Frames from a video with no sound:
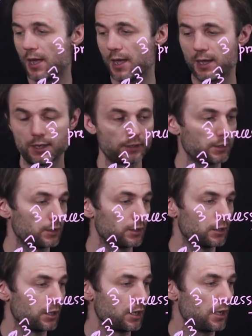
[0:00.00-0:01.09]

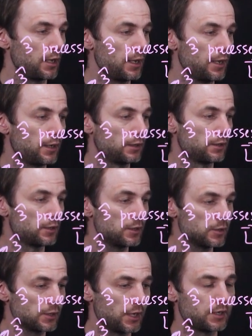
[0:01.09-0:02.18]
And in
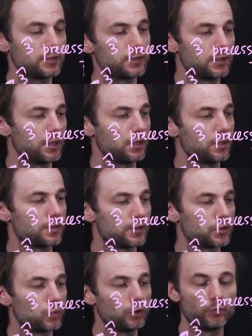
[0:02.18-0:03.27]
this case,
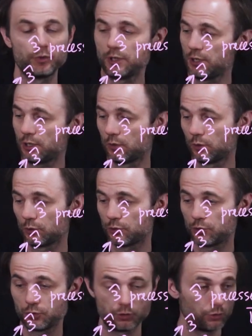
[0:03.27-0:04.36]
this will be equal
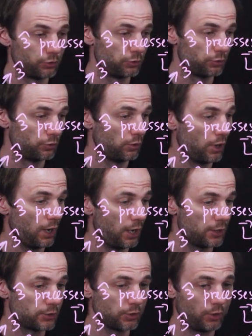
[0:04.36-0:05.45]
to,
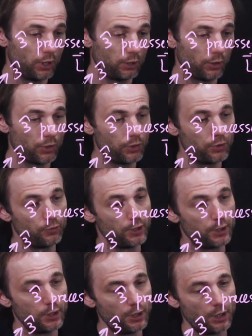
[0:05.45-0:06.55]
so
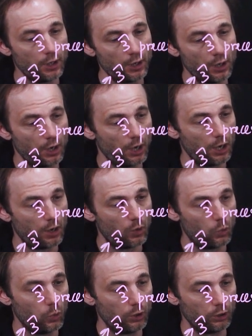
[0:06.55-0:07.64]
L3
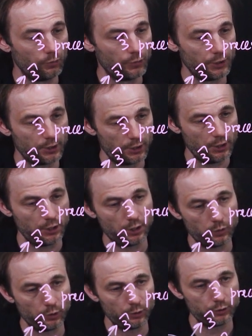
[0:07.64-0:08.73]
will be
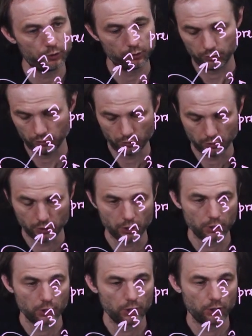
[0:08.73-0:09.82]
equal to,
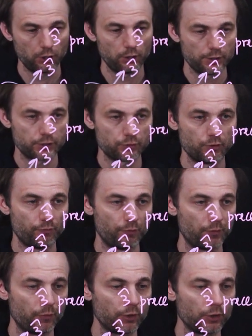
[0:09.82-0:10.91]
let's
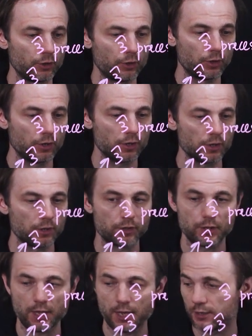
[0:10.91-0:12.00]
remember
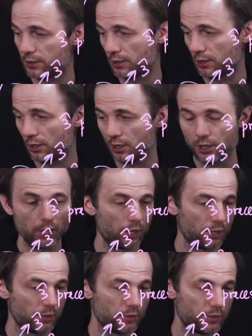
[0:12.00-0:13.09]
that
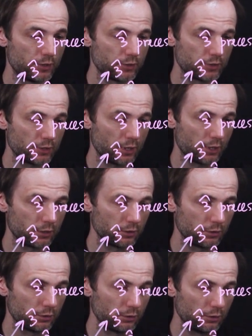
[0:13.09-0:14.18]
this
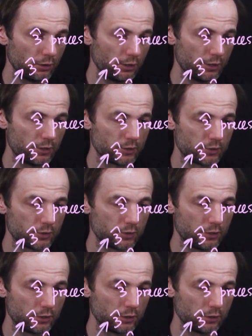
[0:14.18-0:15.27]
angle is
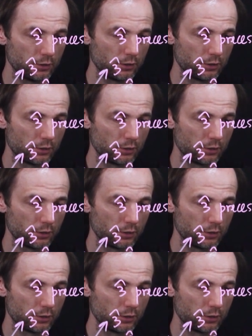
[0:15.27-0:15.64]
theta.